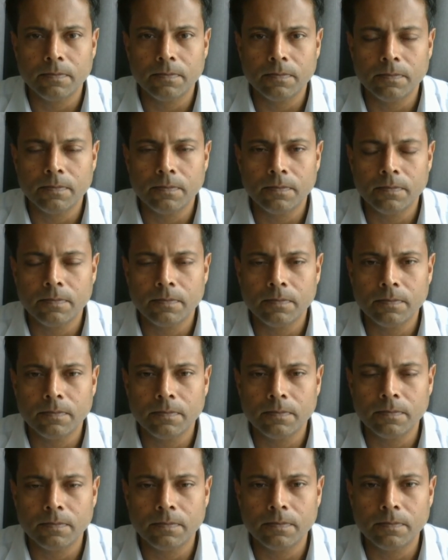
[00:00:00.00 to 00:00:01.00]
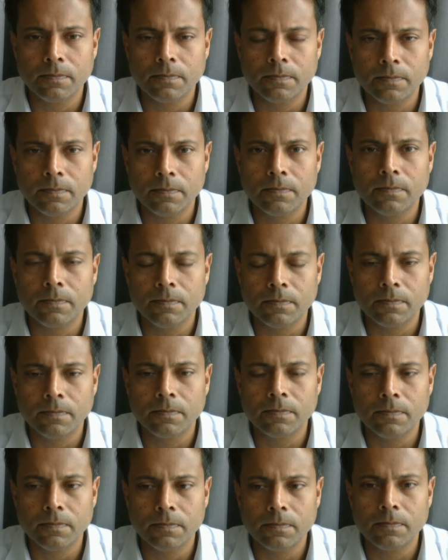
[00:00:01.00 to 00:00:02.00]

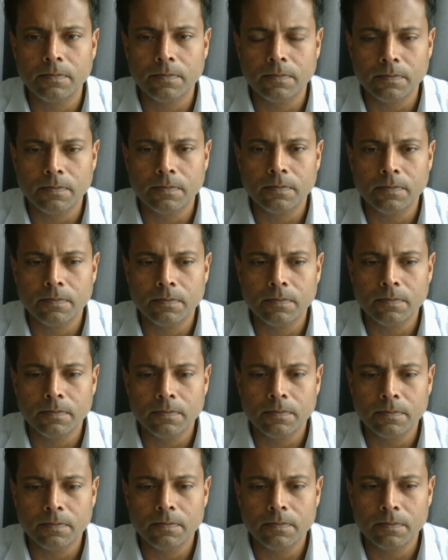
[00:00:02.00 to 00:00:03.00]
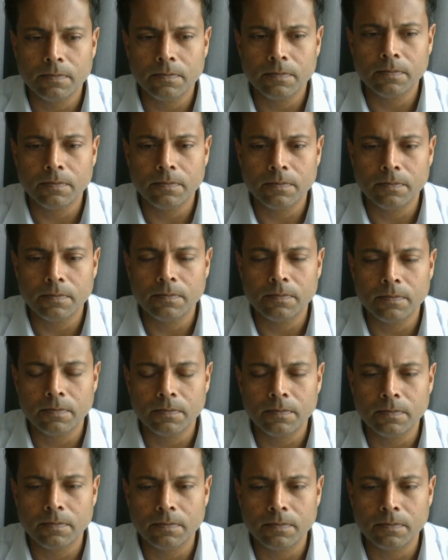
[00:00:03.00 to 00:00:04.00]

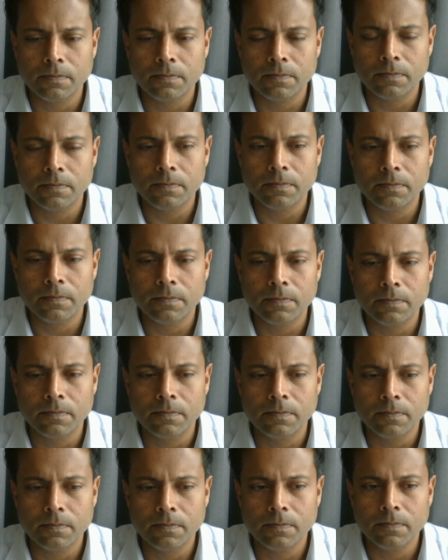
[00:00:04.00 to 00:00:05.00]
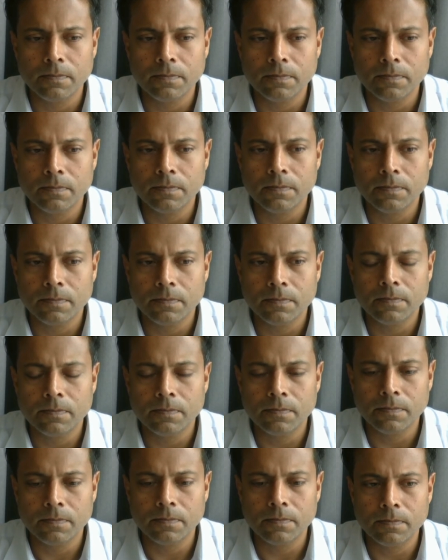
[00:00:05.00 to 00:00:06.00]

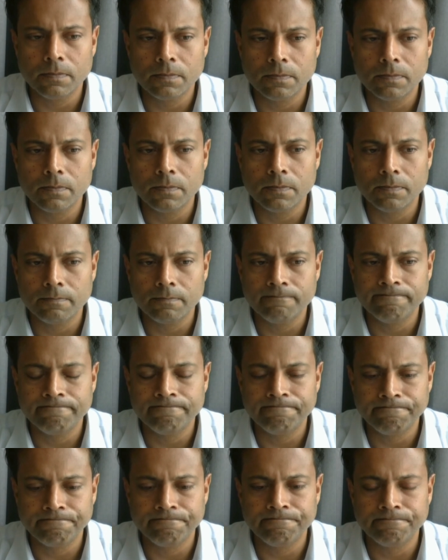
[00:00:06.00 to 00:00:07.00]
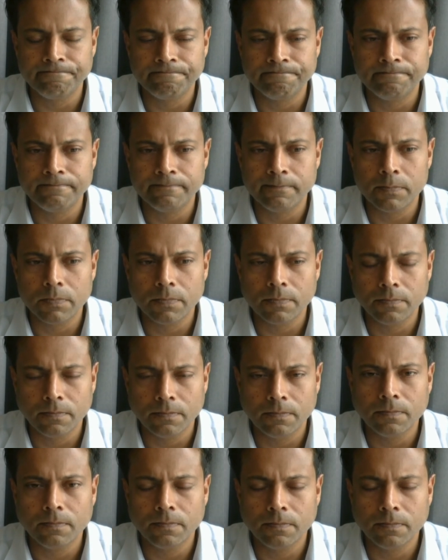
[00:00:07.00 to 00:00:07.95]
The person shown says nothing.